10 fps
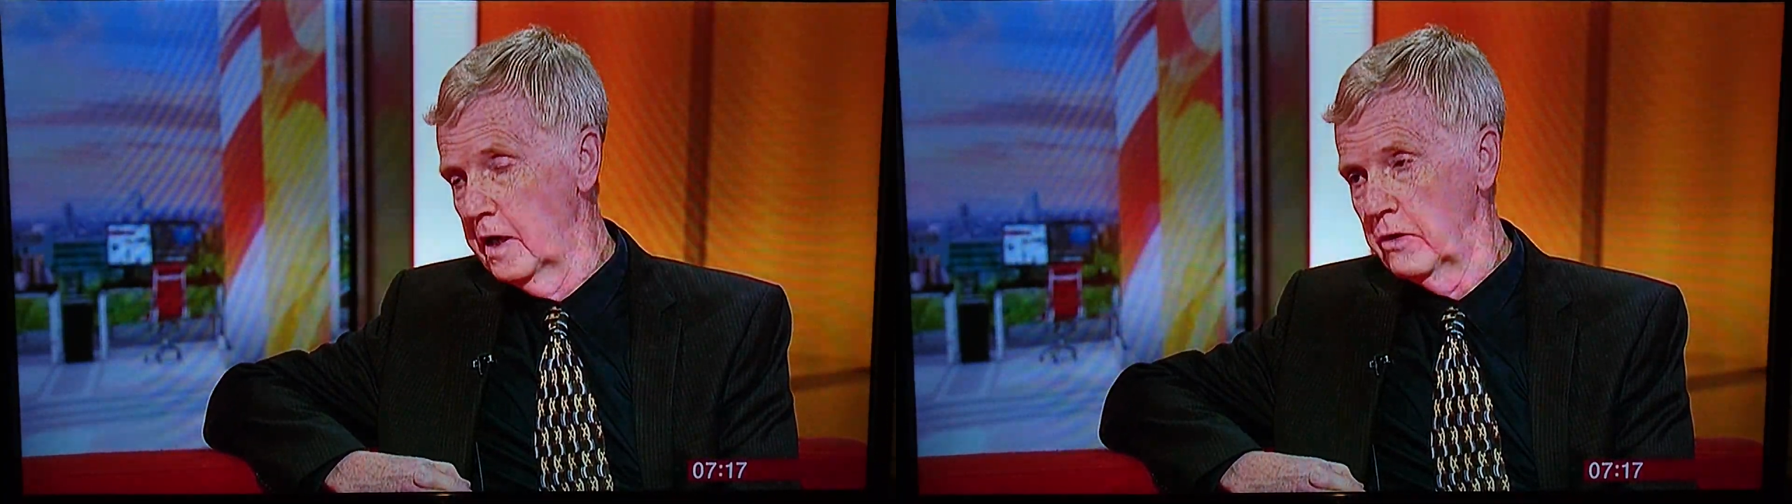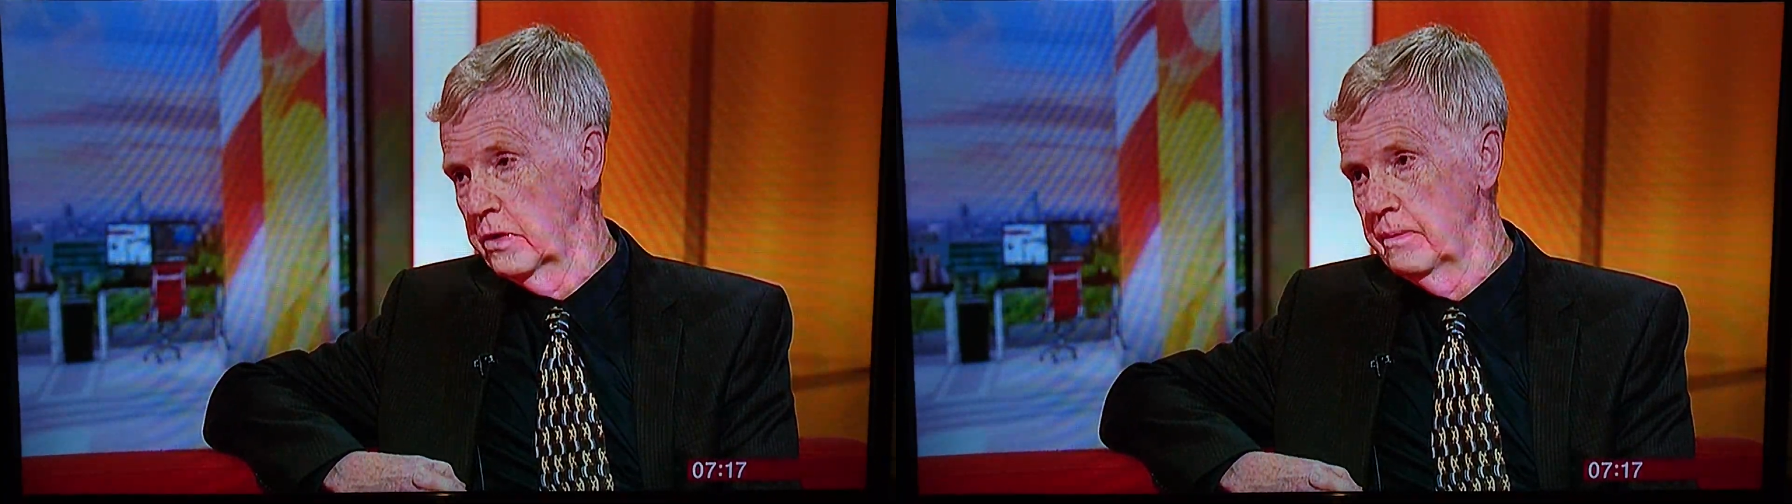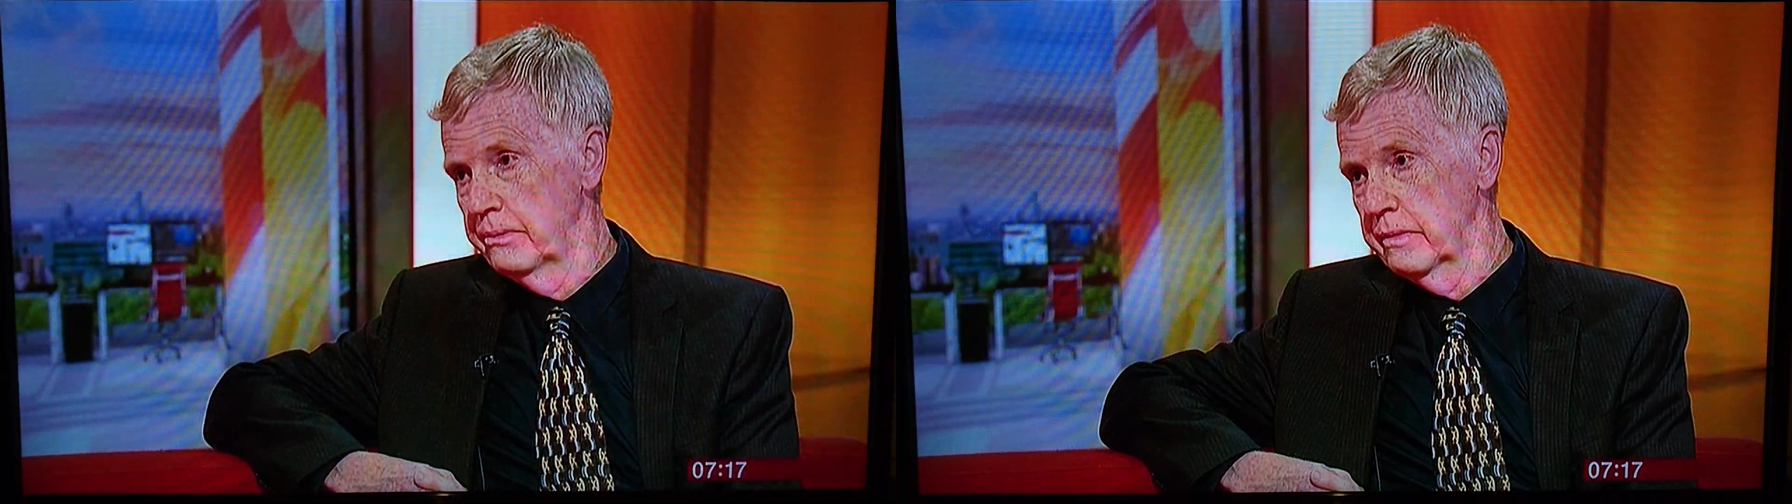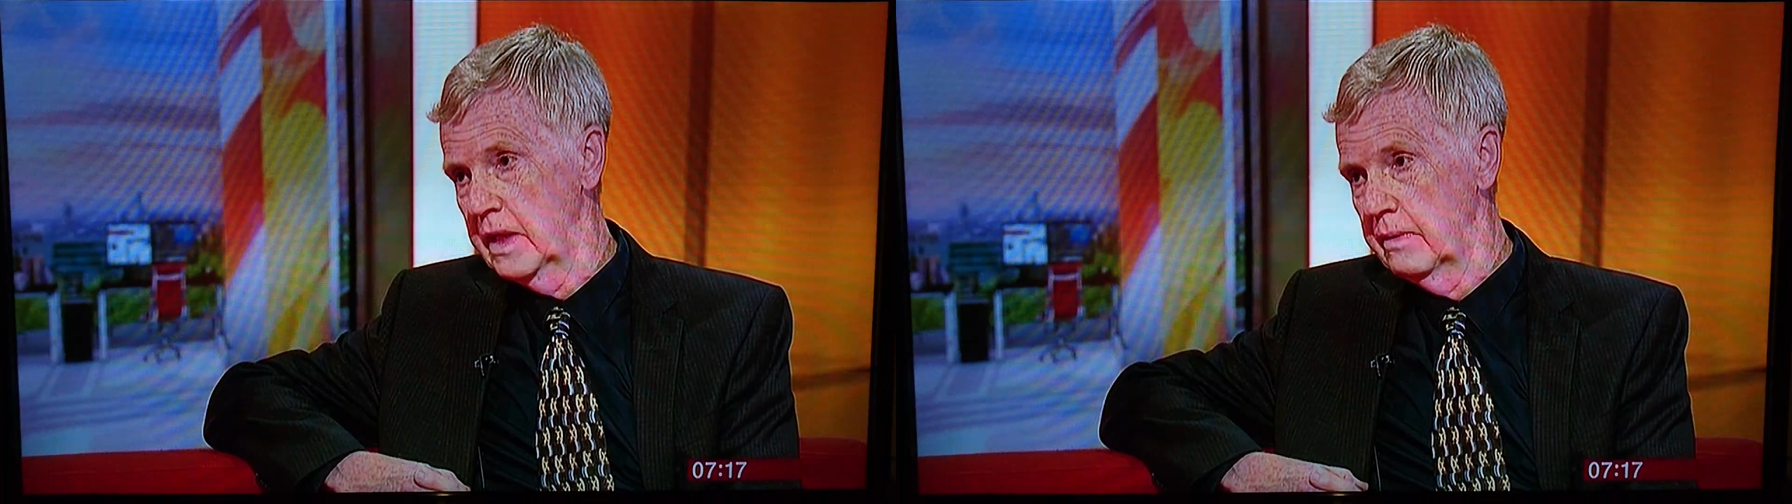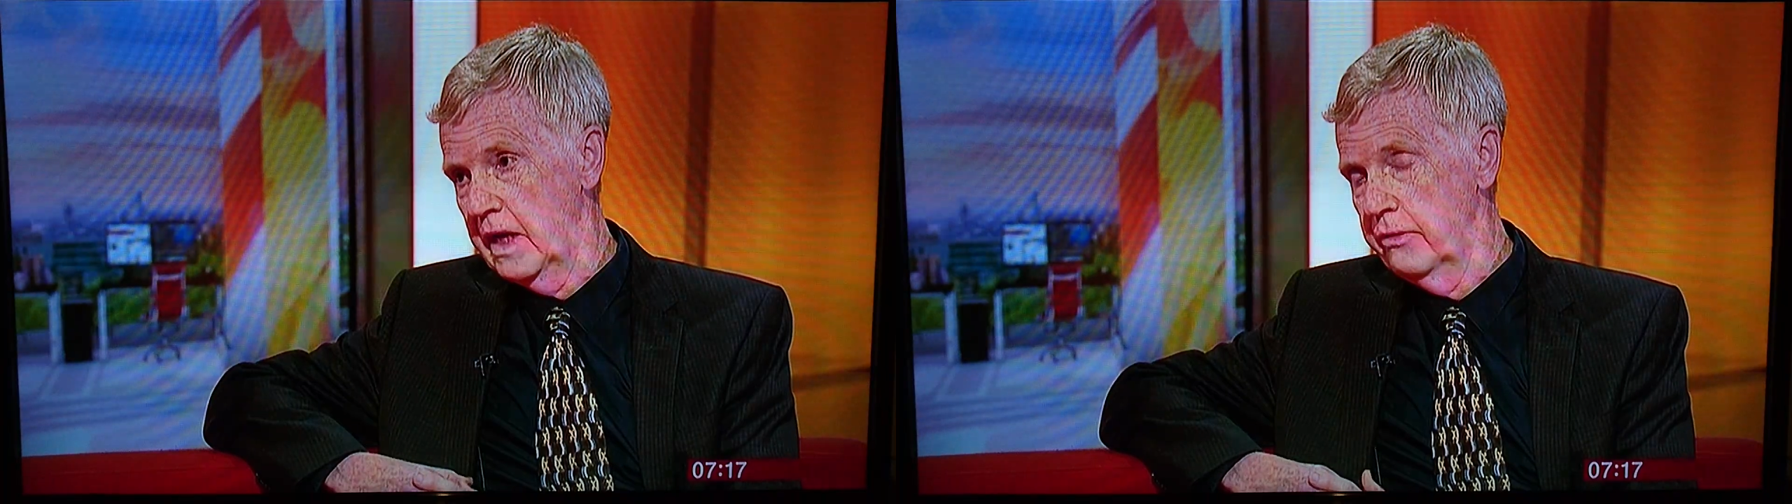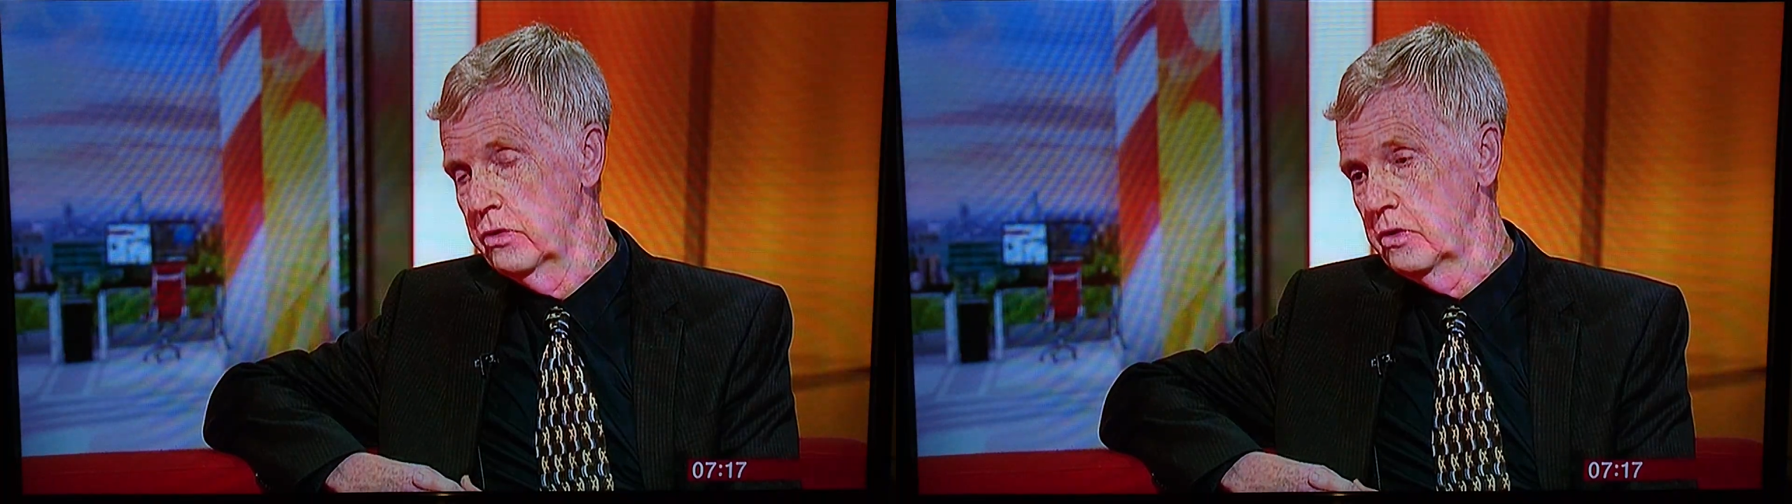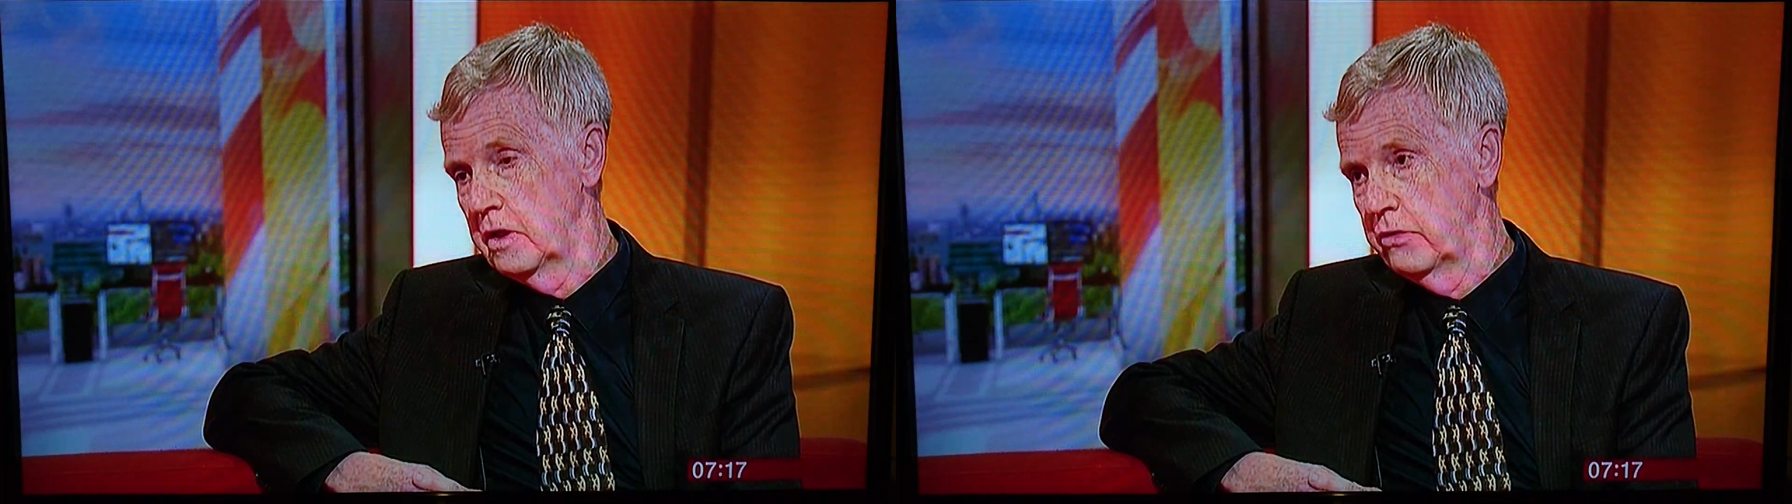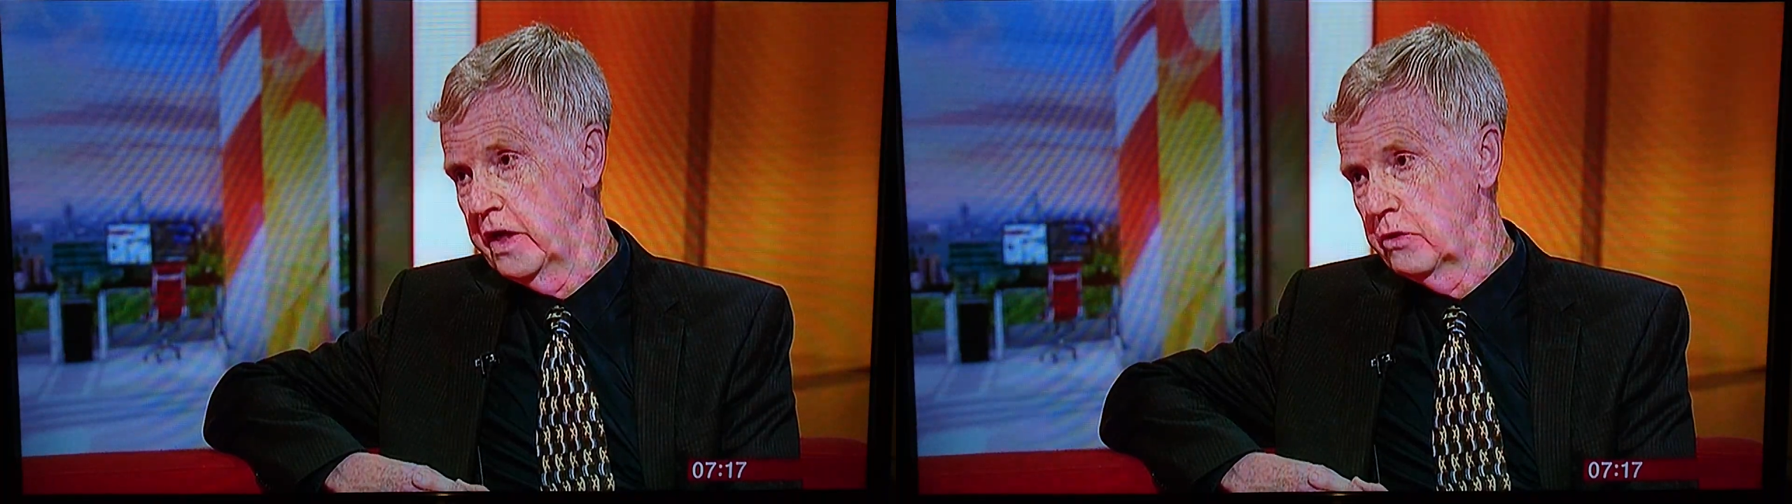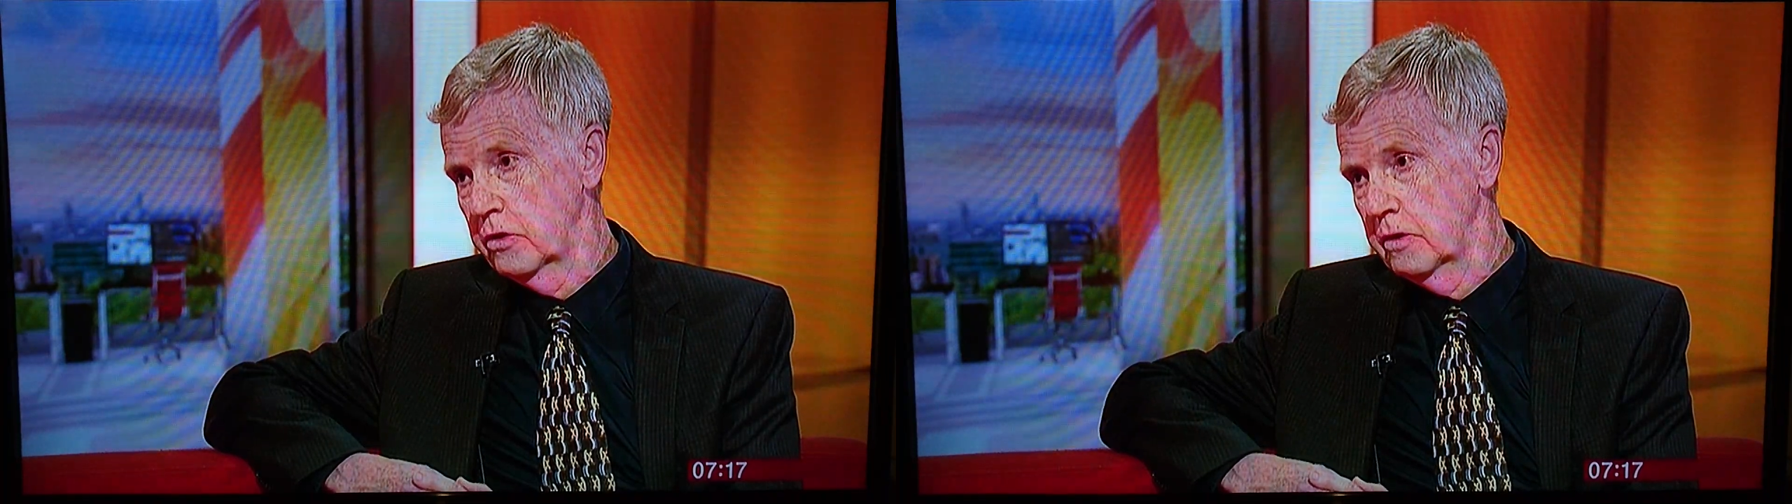out after the event.